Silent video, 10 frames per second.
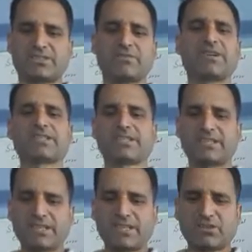was
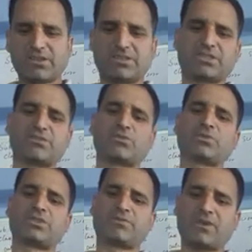another ecologist who
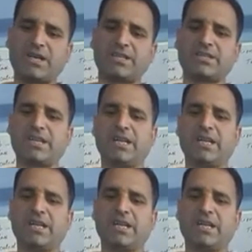defined it